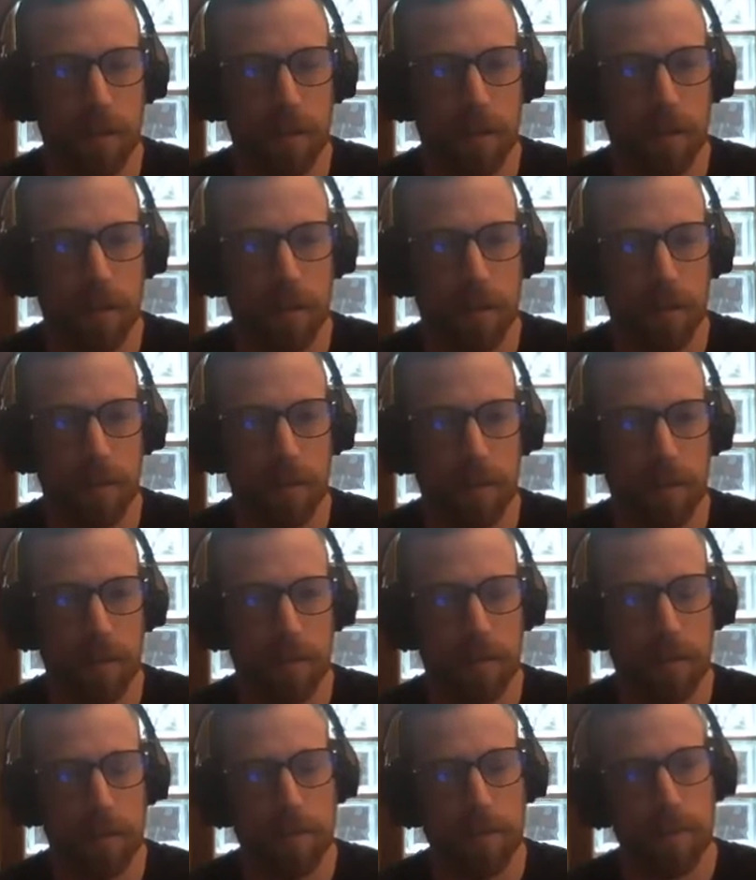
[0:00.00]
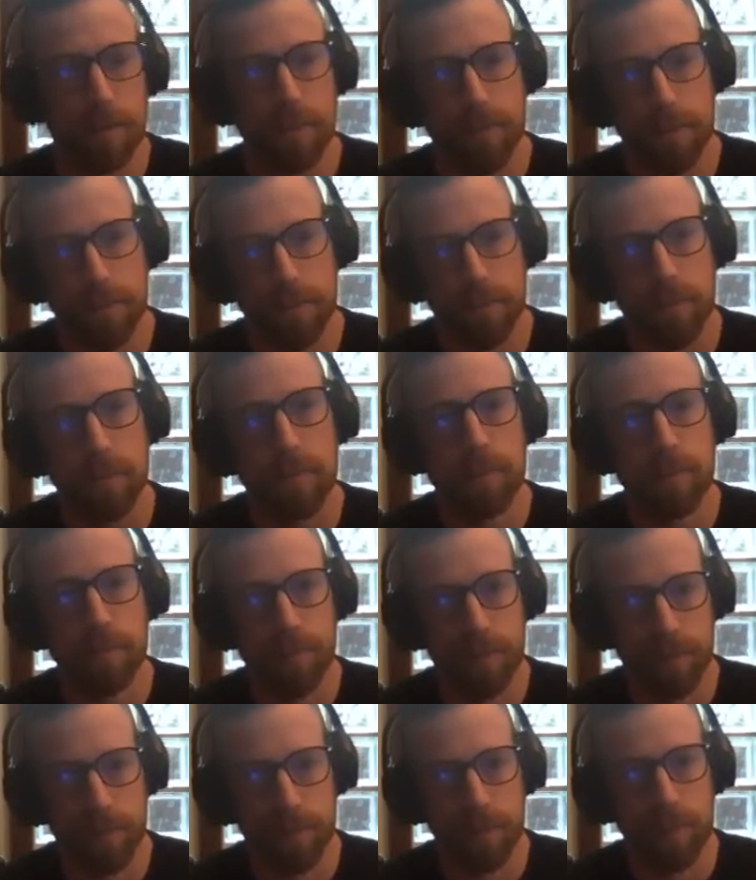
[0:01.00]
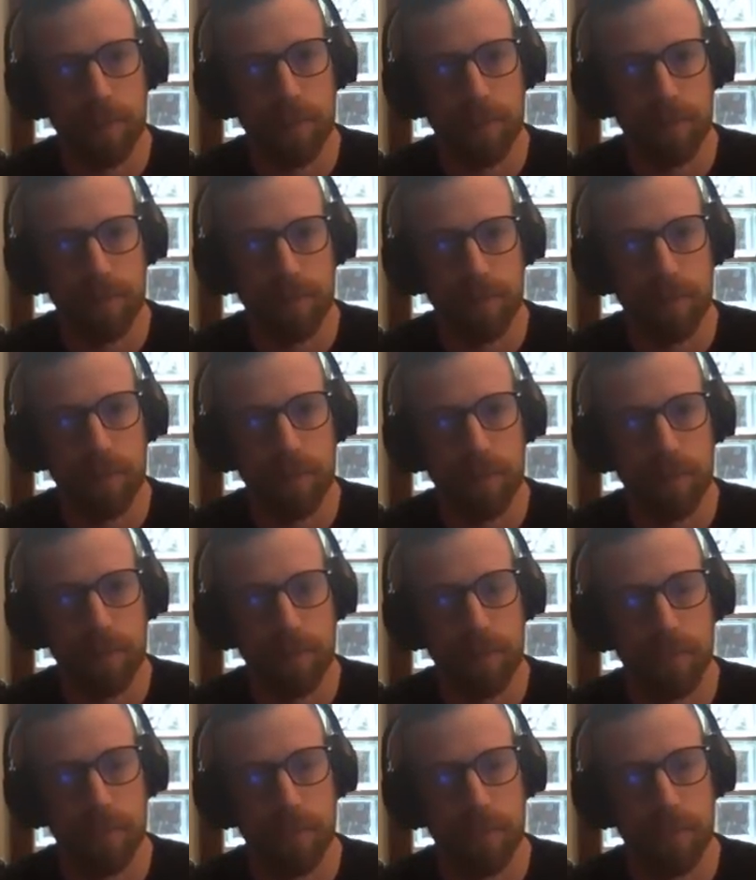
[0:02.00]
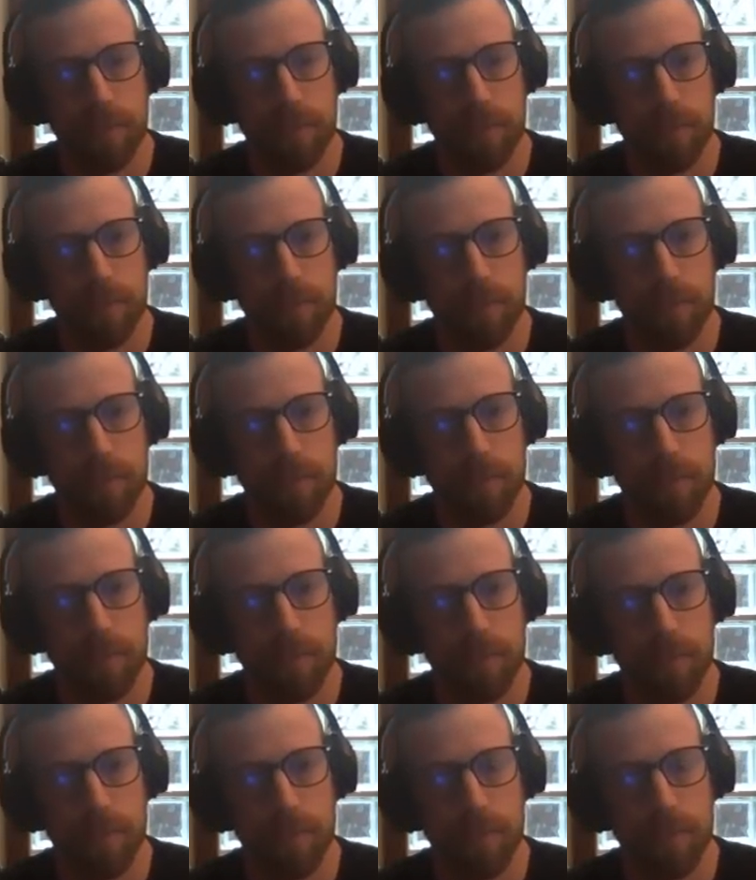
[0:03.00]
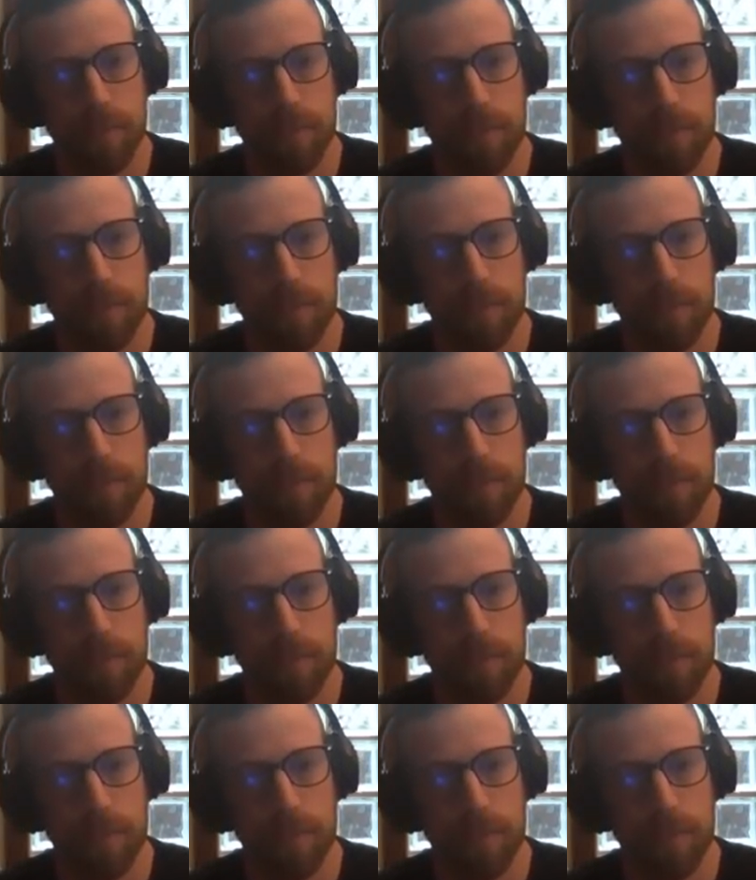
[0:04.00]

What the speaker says: This person isn't speaking.